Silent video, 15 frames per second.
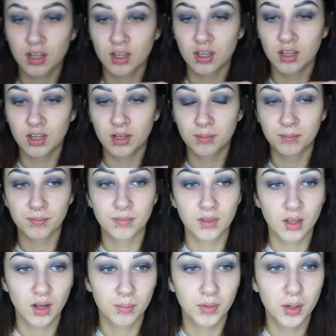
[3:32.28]
I'm
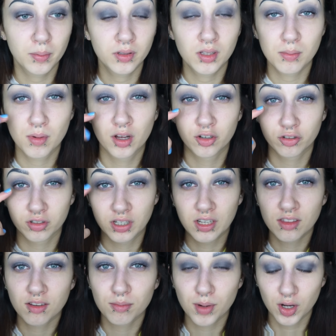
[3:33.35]
gonna put them
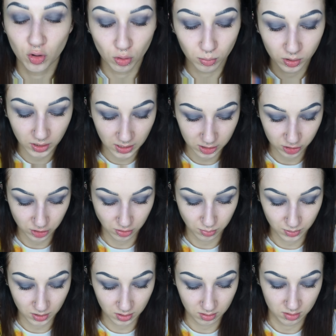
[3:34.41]
underneath of my normal lashes,
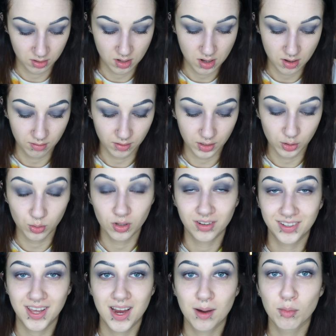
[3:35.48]
but if I do it
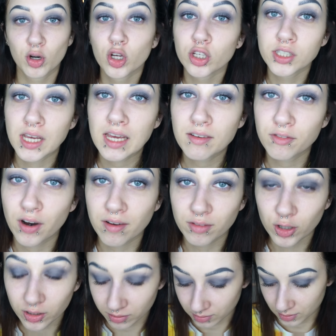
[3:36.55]
on camera, it'll take
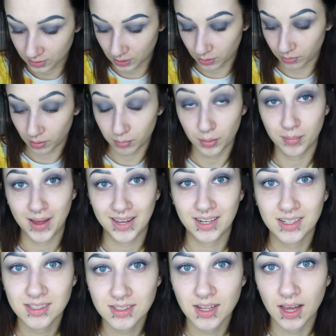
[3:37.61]
forever, so I'll be back
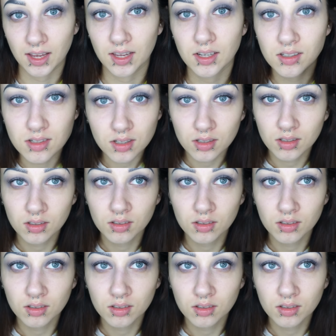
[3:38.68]
in a second.